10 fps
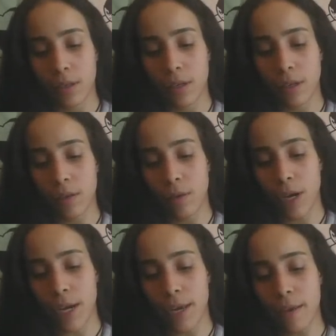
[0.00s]
All
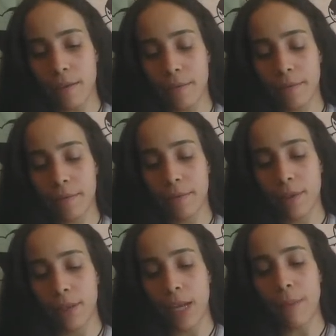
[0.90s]
right.
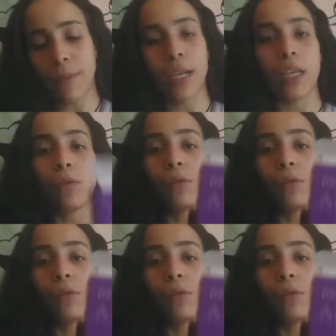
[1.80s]
I'm going to use